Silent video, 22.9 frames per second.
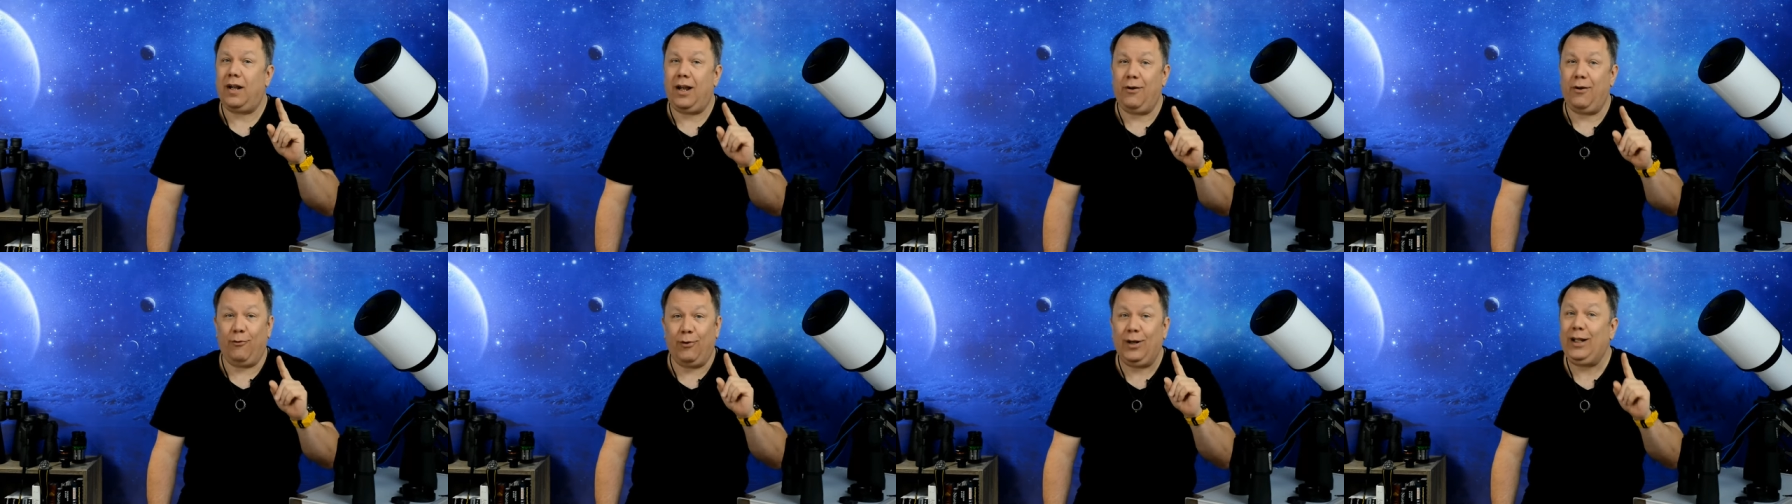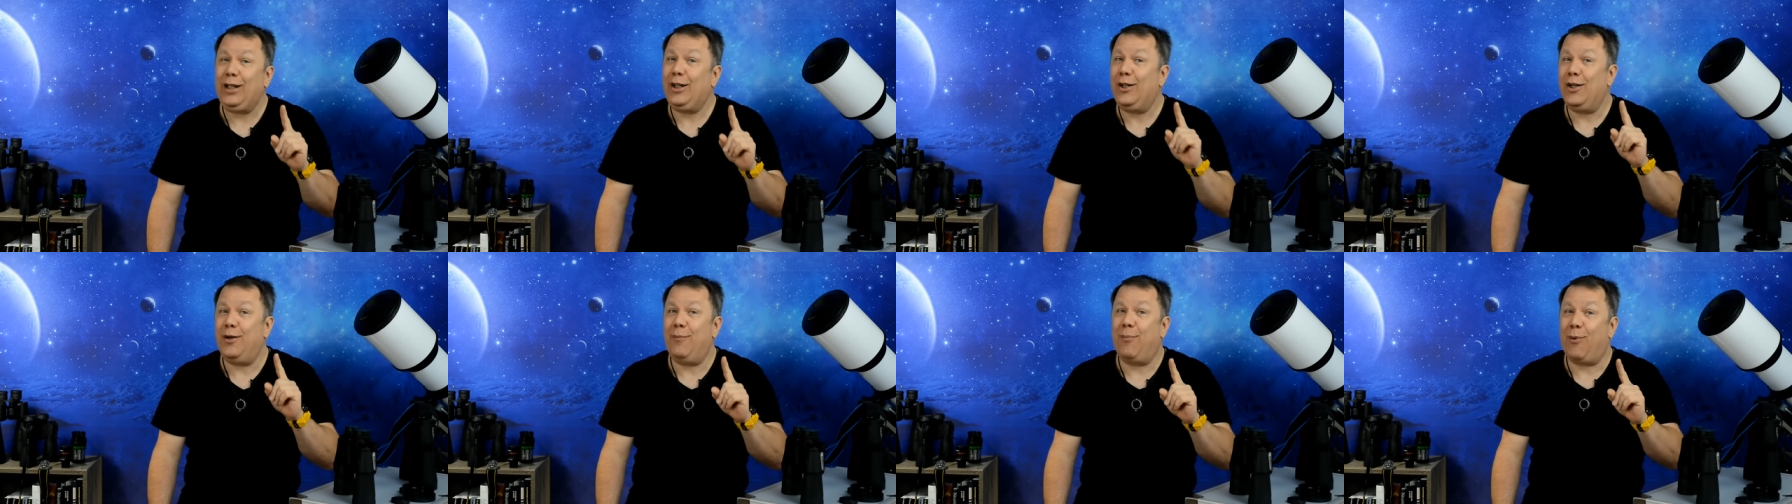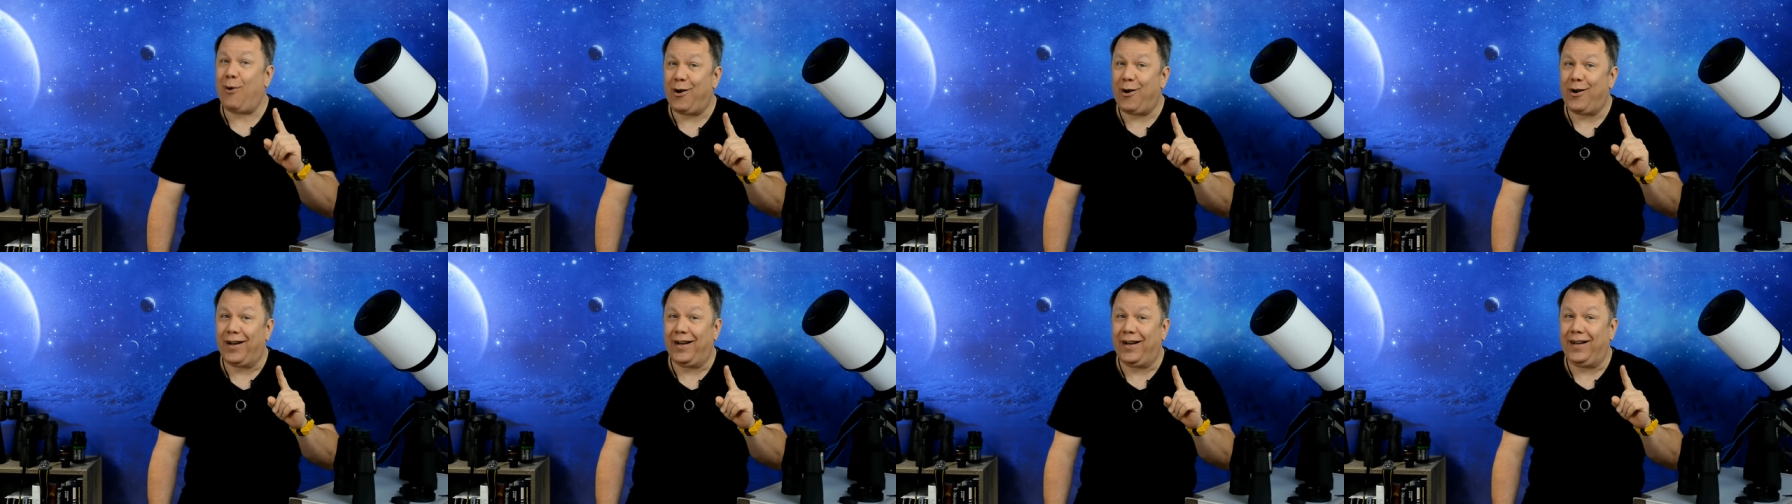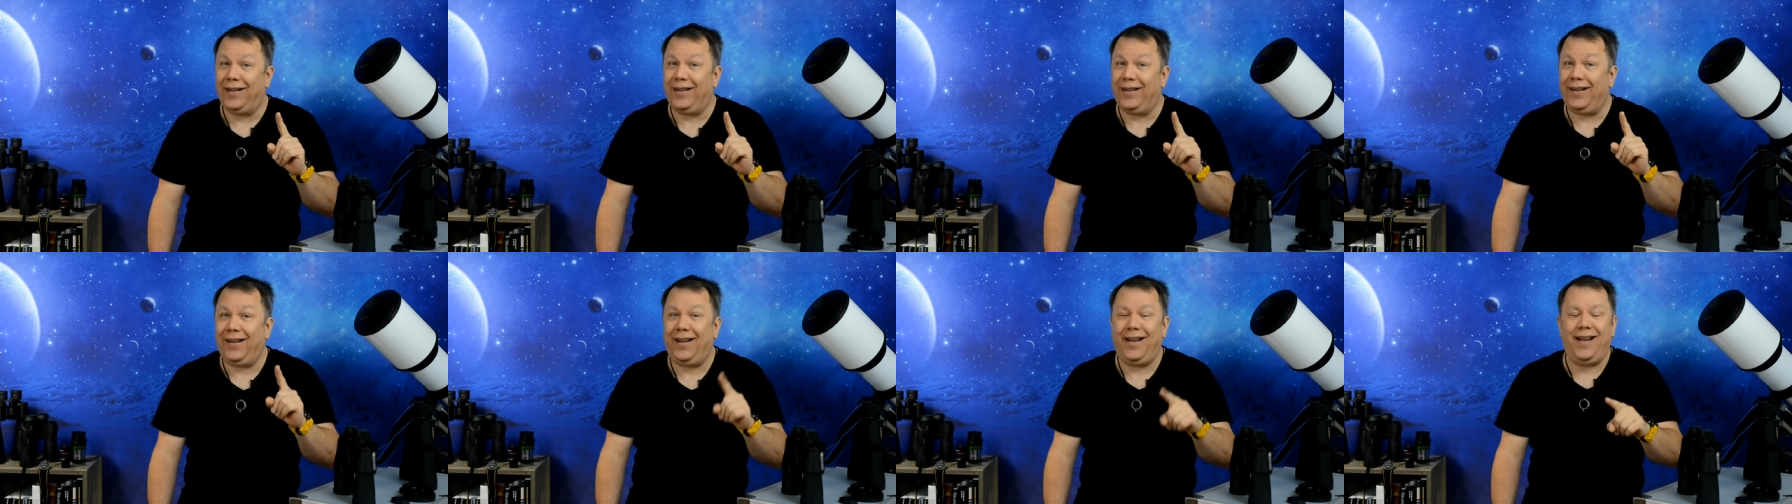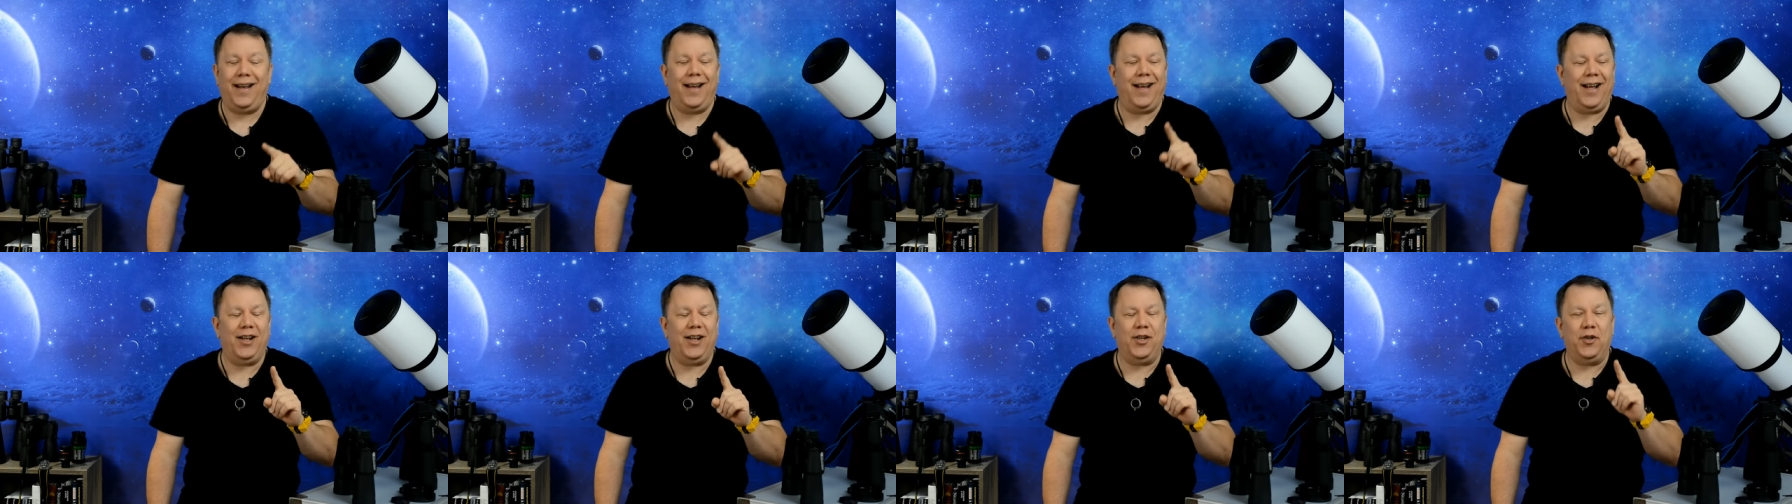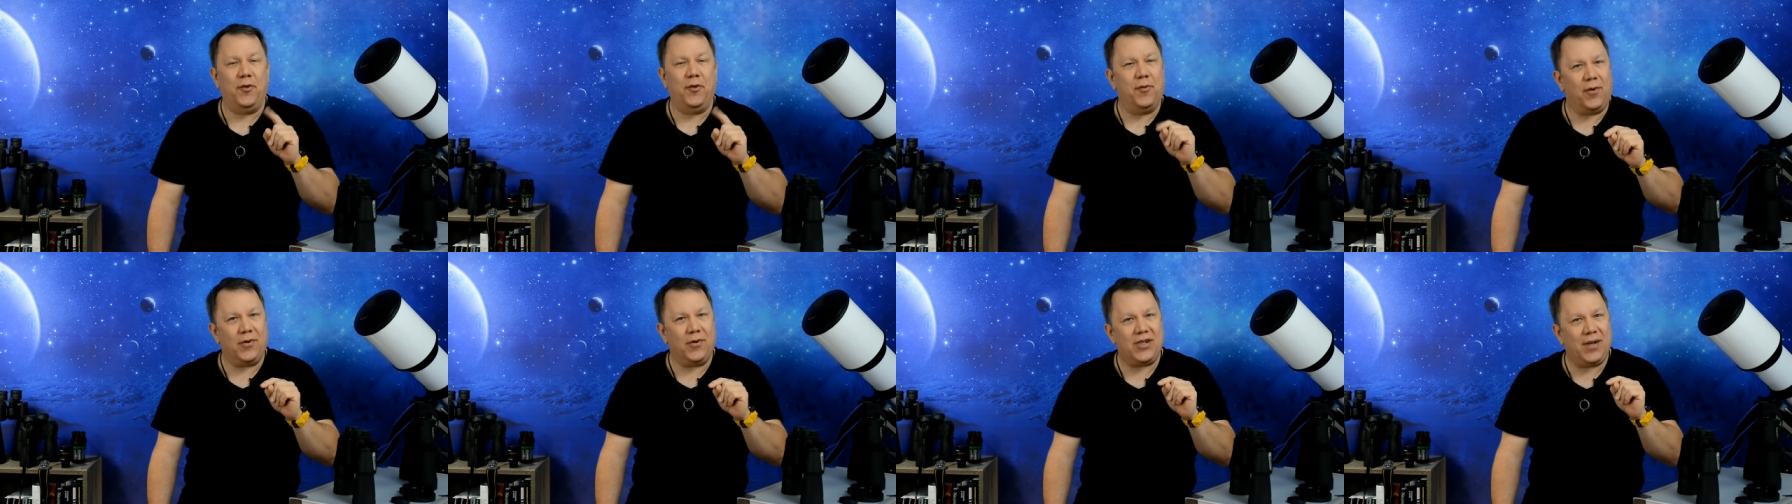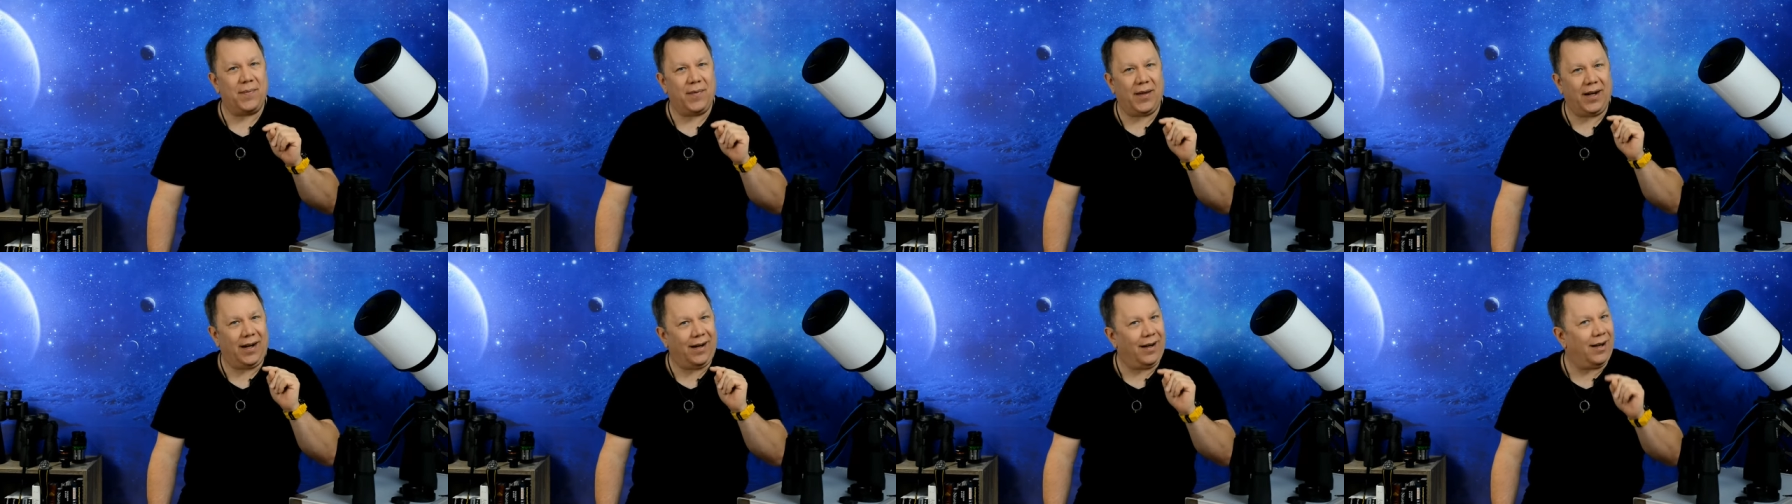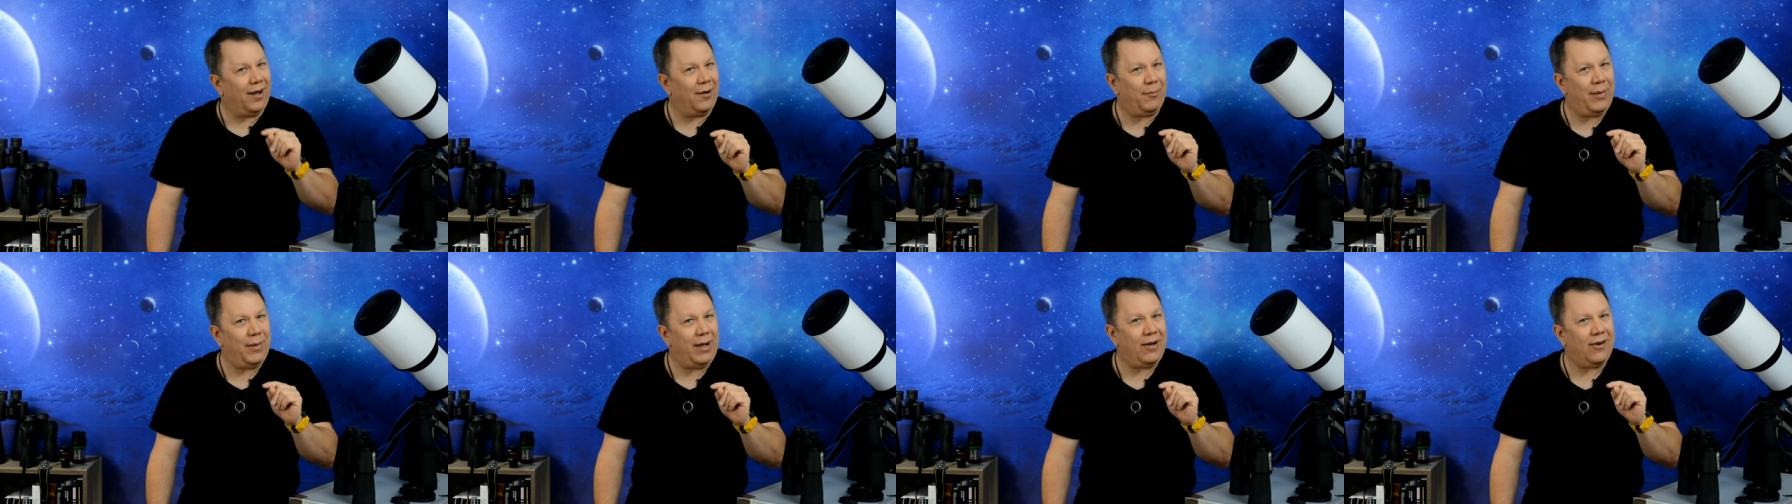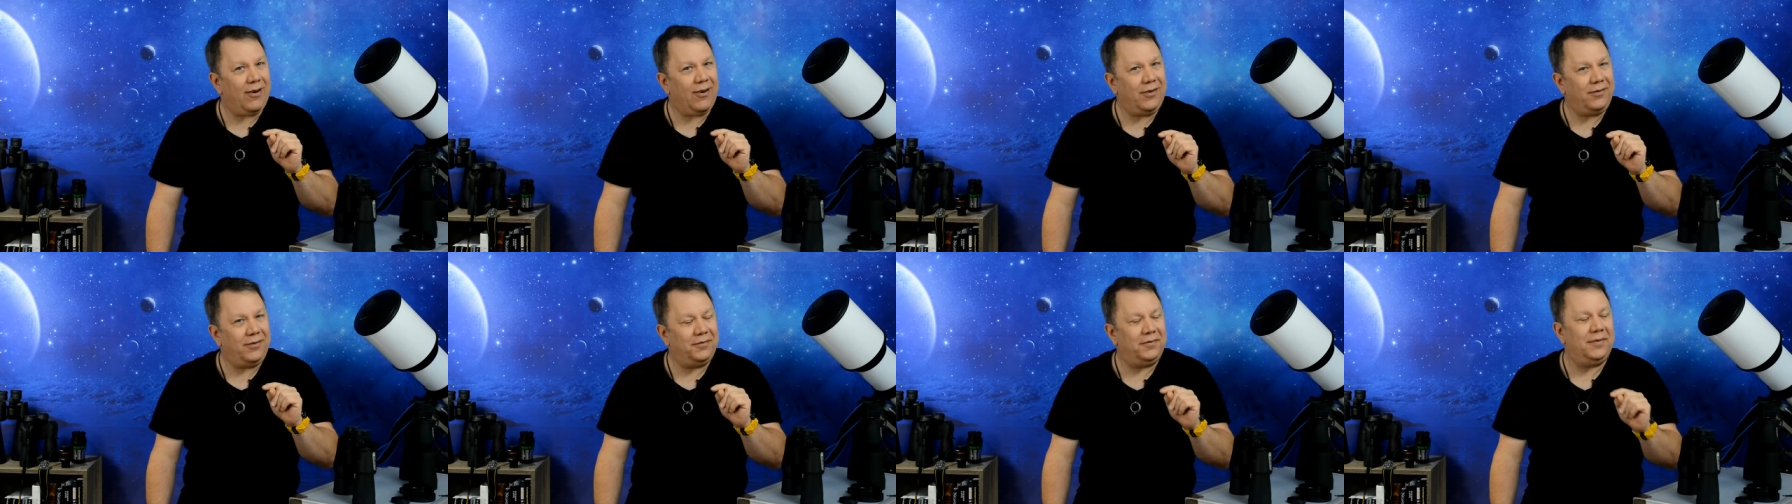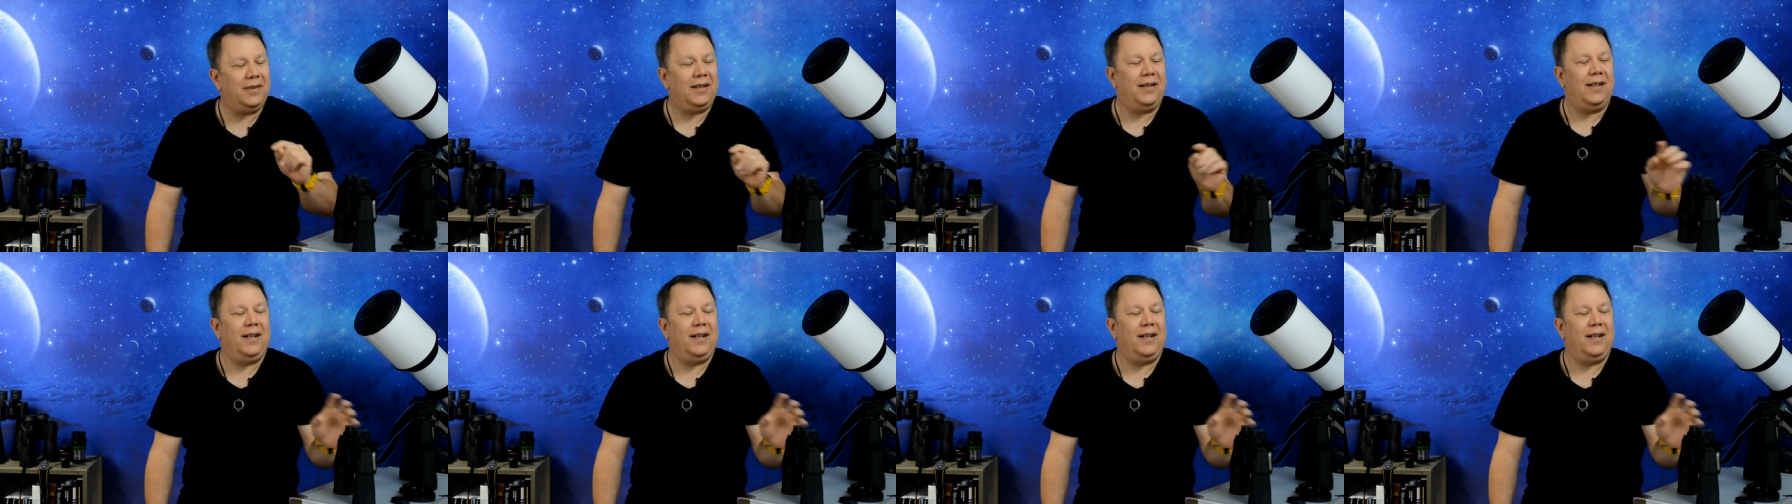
a really good bargain and you want something a little bigger